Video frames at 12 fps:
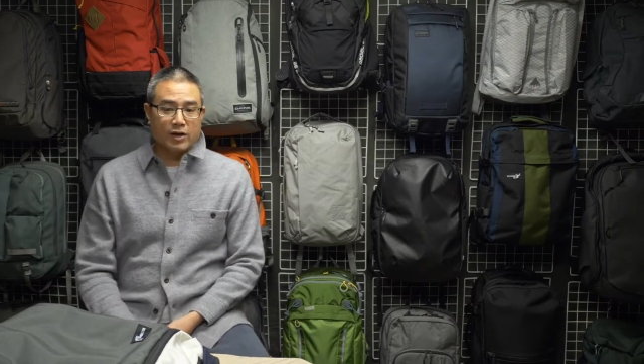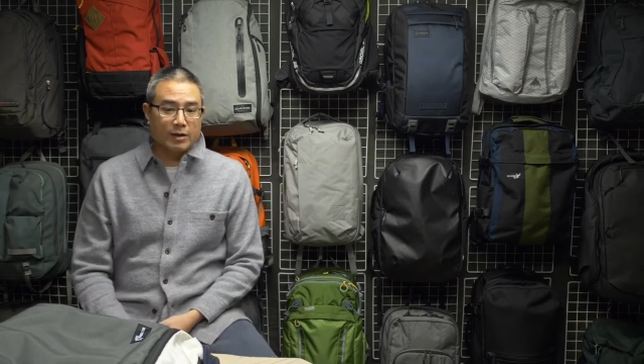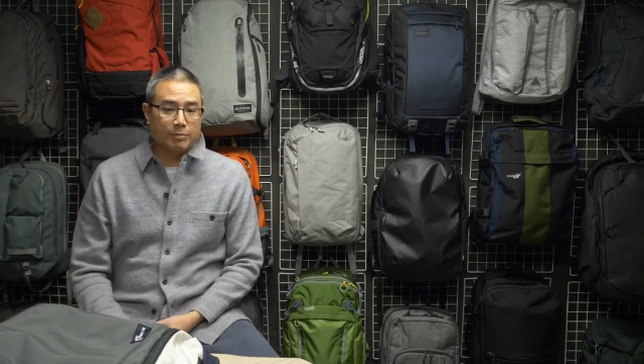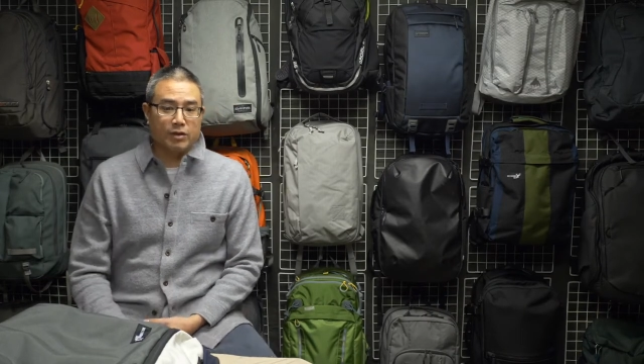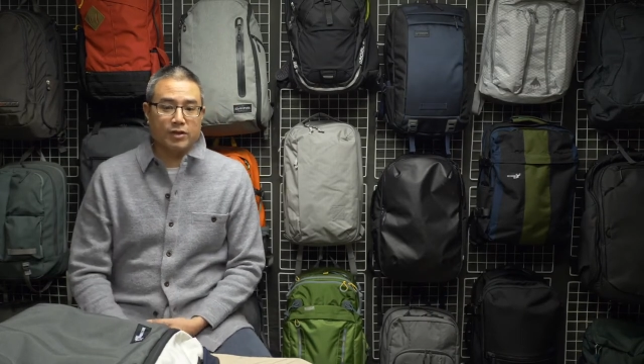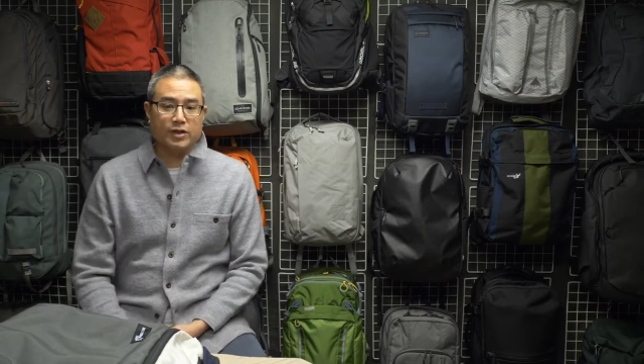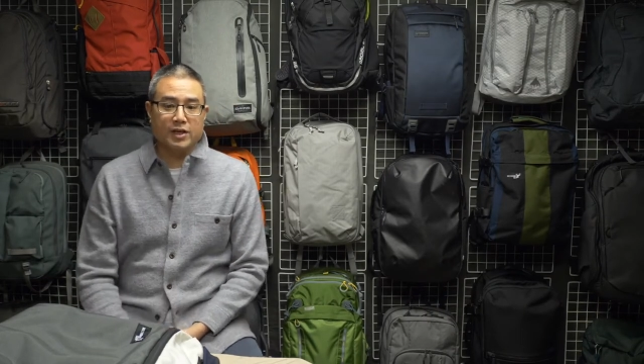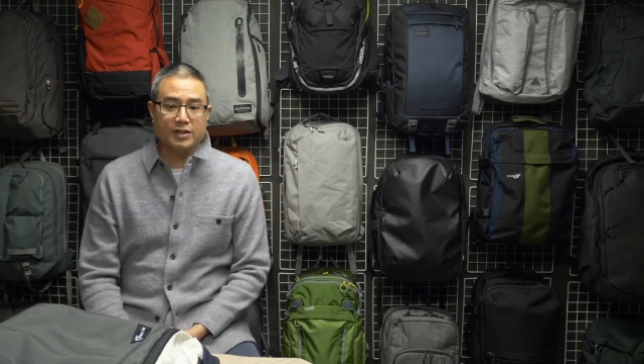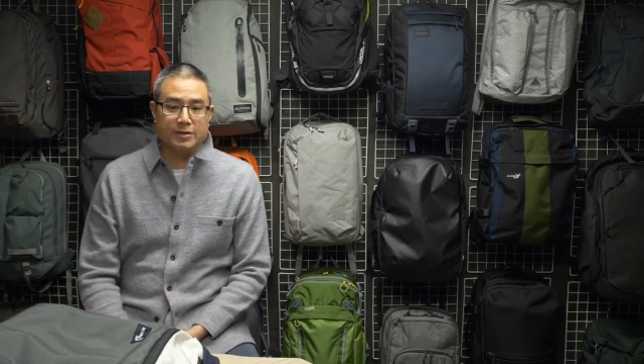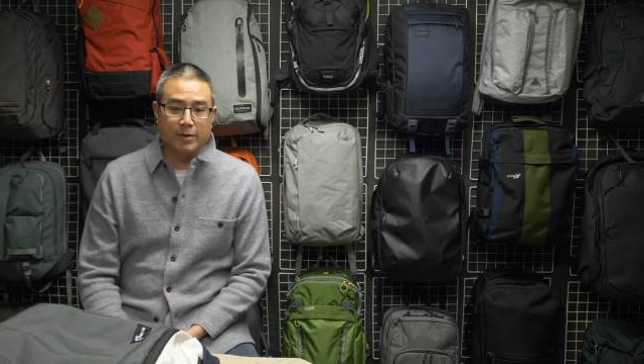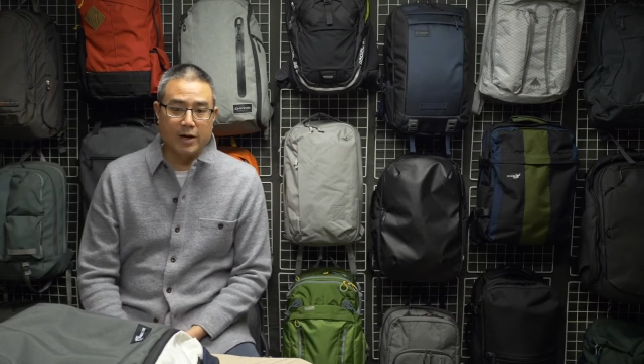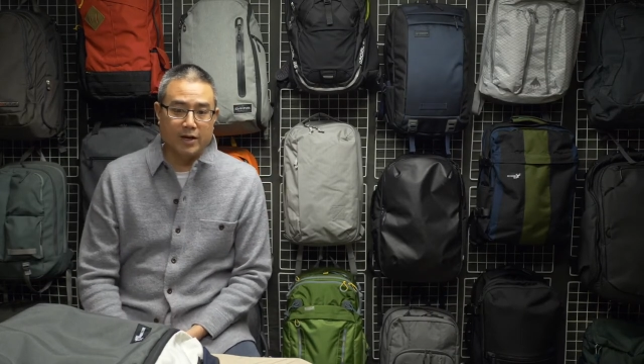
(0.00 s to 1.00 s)
couple of
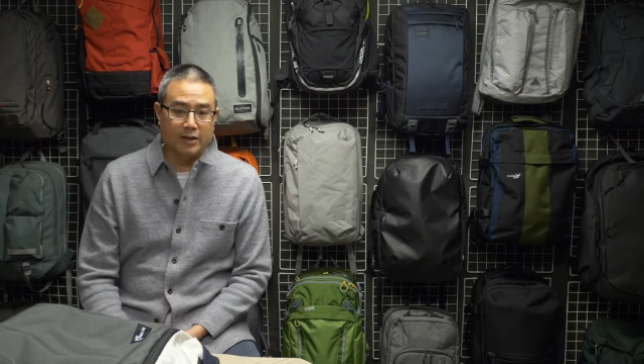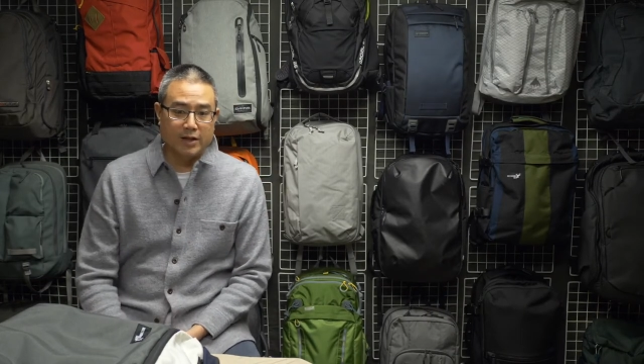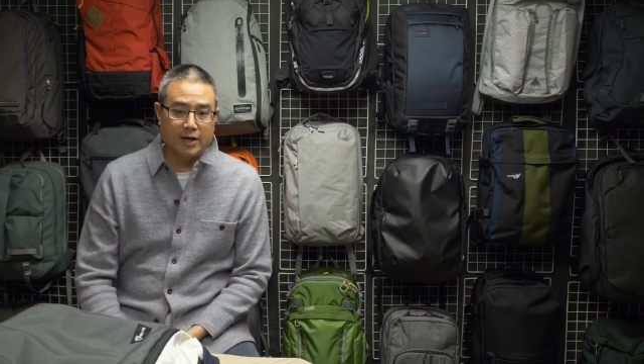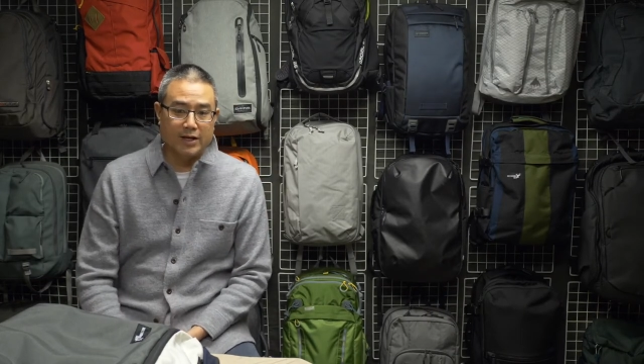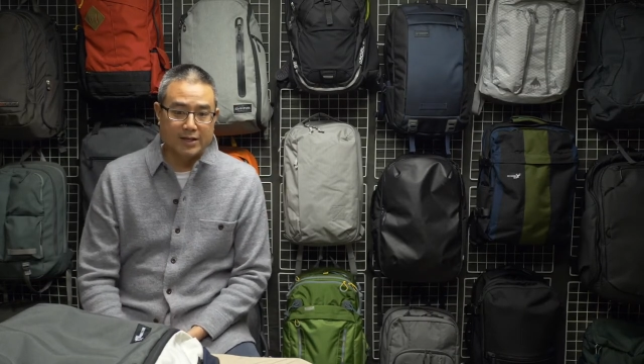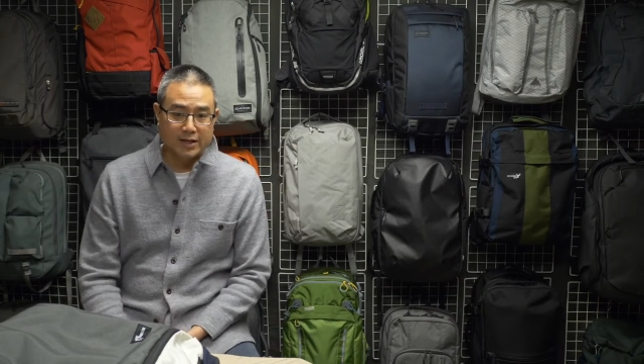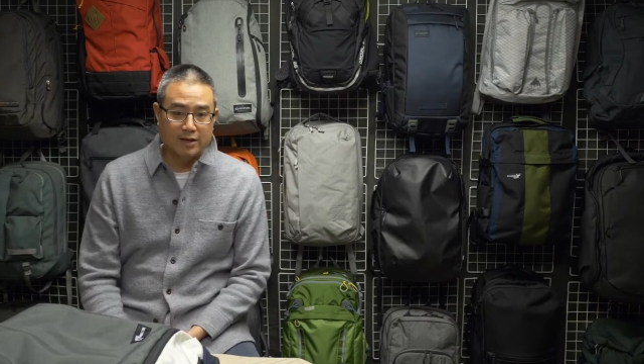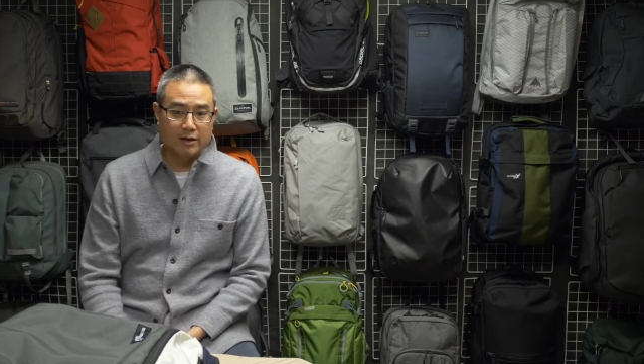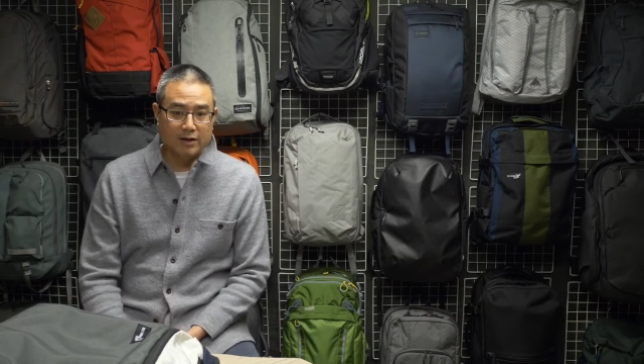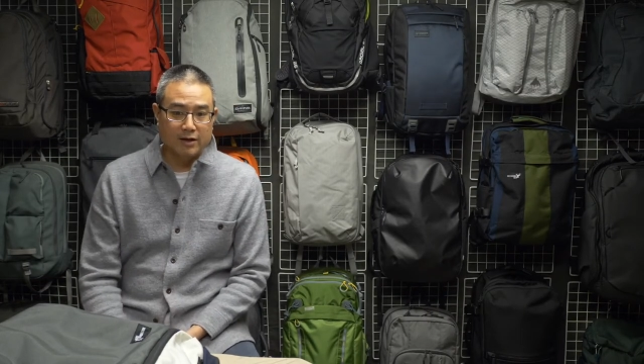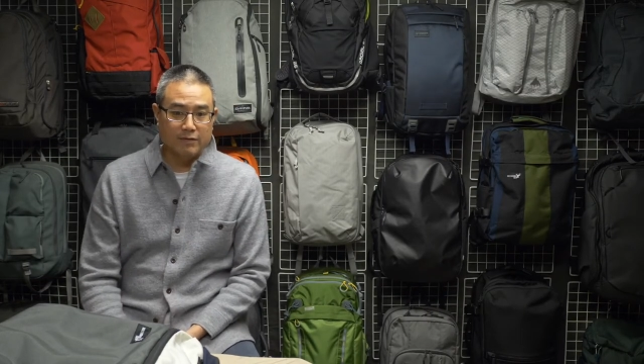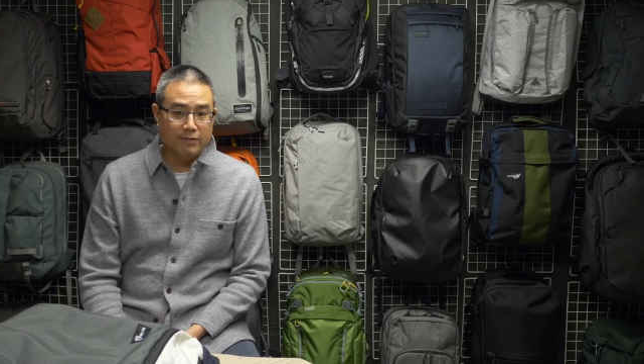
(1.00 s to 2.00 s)
things about it that I didn't
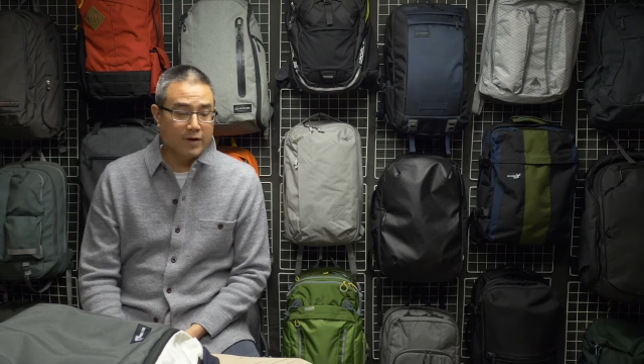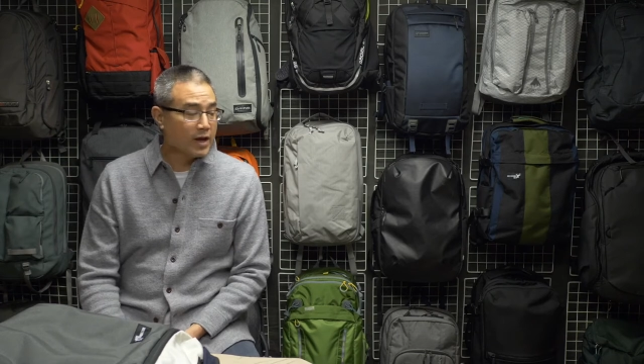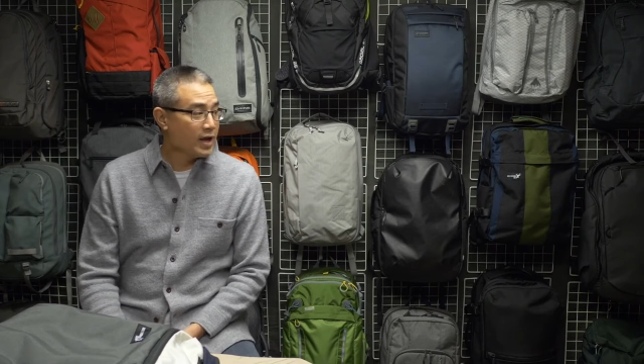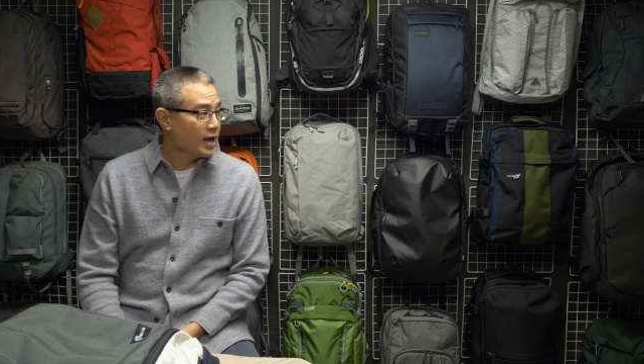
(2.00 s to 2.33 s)
love.